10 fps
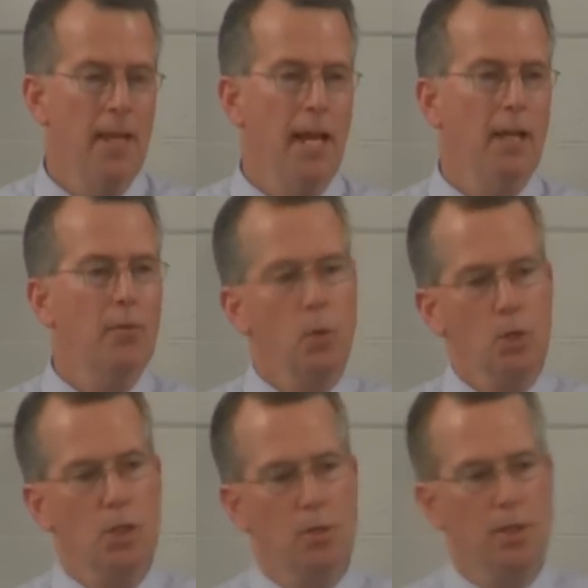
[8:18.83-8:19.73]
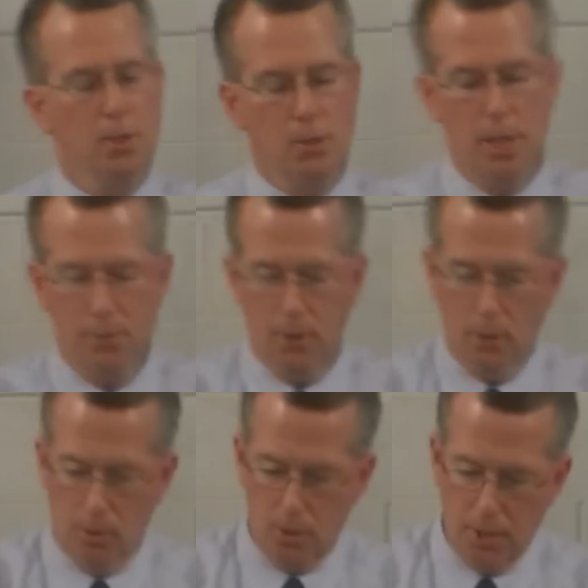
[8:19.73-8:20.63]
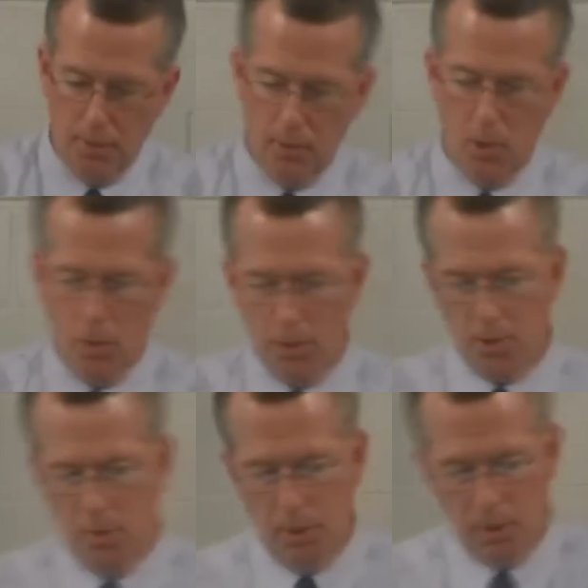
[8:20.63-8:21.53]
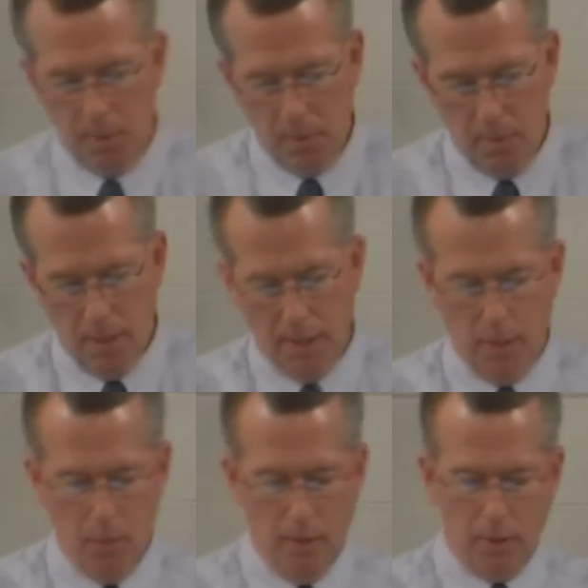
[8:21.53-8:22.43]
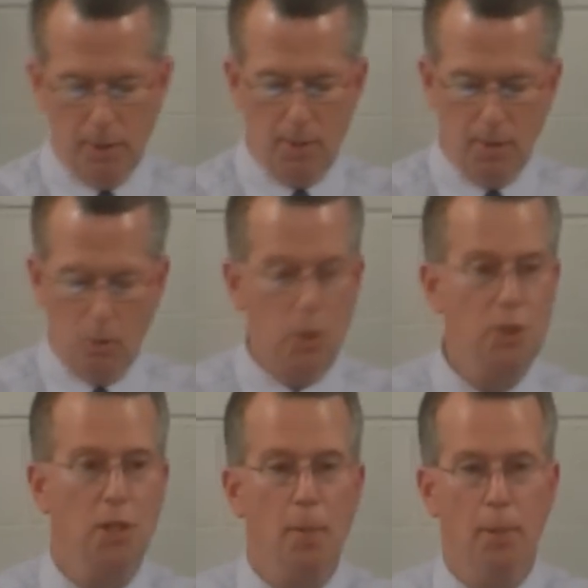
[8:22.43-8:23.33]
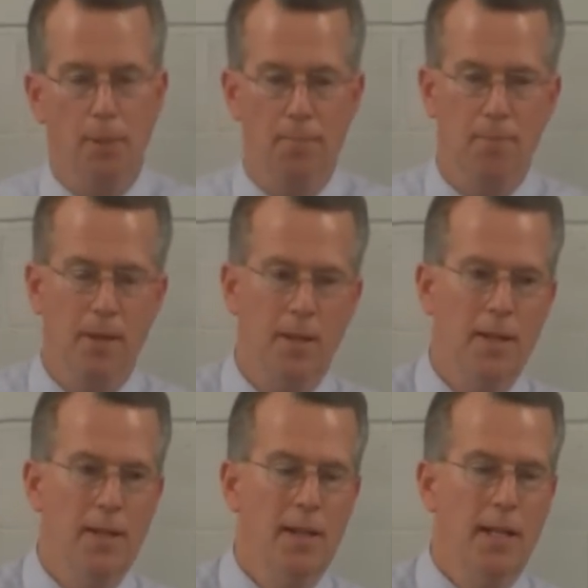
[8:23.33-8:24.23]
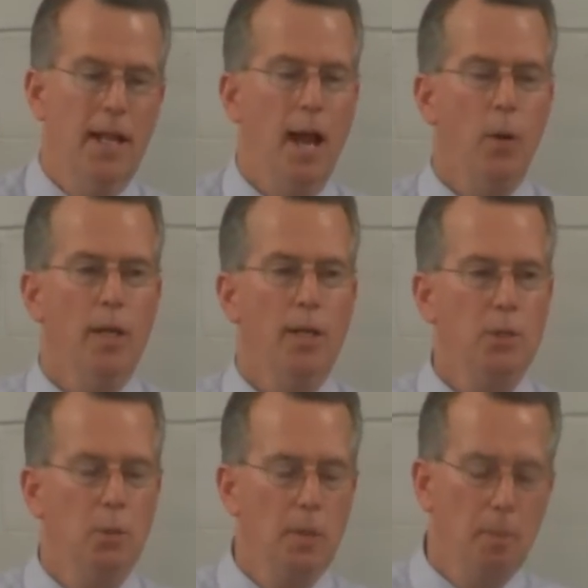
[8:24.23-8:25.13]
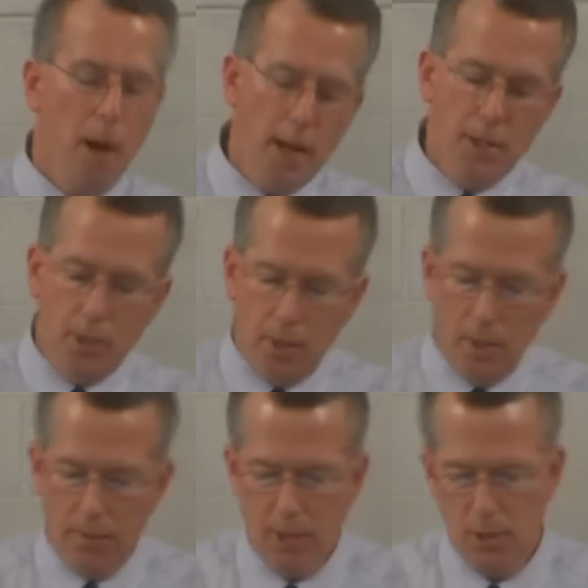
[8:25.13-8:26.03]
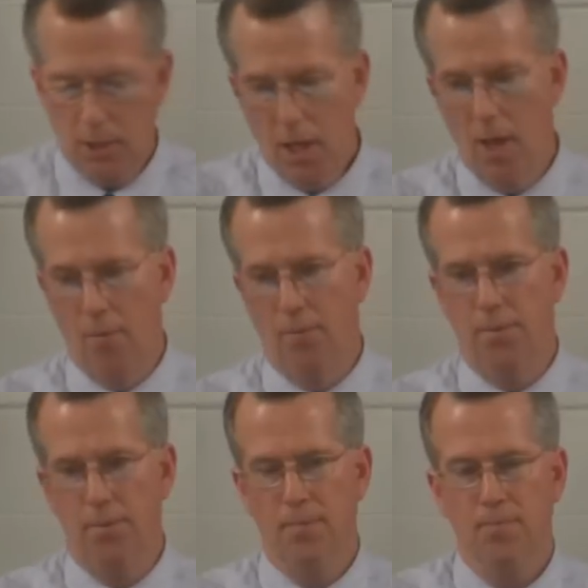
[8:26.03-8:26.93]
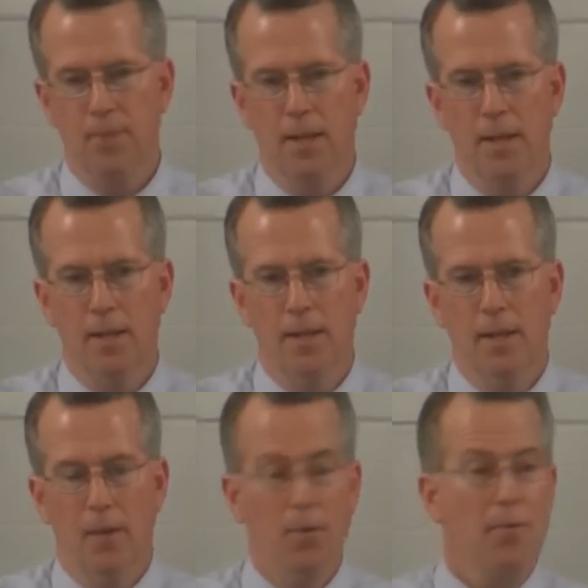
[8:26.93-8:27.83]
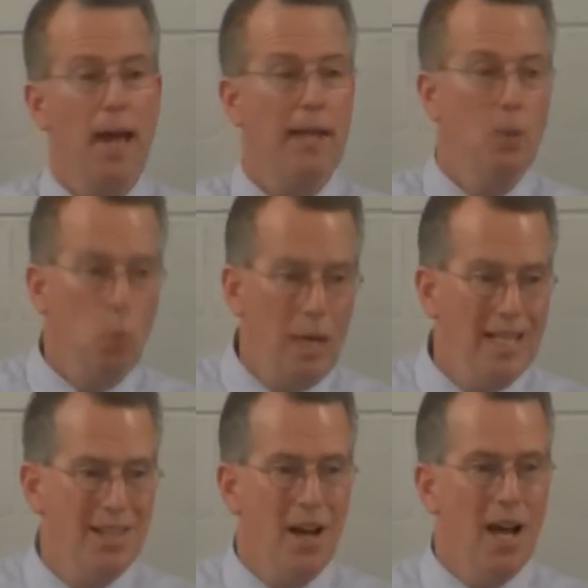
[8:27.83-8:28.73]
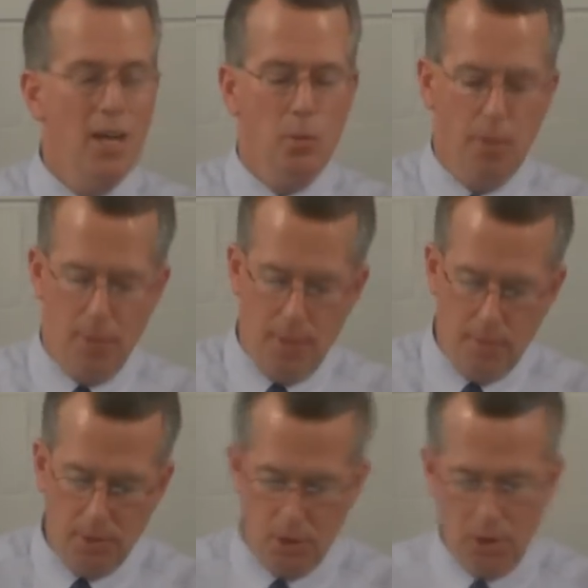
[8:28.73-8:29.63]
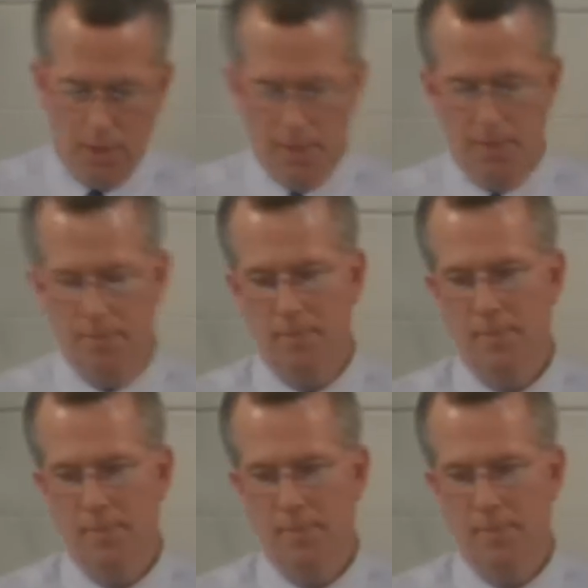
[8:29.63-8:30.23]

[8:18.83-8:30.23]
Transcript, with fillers: And of course, using those gifts the Lord has given to us to build up the body. We looked at the Lord's Supper and how it is a reminder of His love, of the fact that we died with Him to sin,